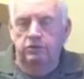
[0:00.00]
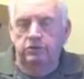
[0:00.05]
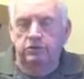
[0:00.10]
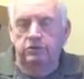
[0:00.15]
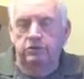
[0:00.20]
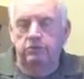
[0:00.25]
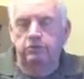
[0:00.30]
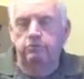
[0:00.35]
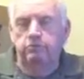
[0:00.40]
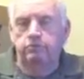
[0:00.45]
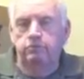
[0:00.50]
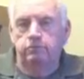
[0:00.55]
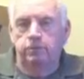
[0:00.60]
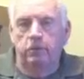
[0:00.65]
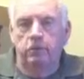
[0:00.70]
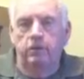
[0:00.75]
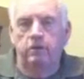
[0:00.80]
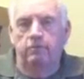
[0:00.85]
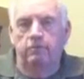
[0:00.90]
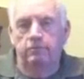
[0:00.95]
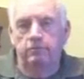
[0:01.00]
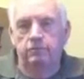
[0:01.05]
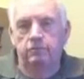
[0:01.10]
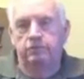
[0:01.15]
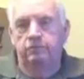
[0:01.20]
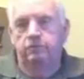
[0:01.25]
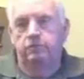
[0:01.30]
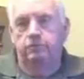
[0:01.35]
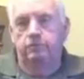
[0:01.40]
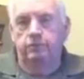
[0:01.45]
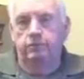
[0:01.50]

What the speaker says: this pump, Mr.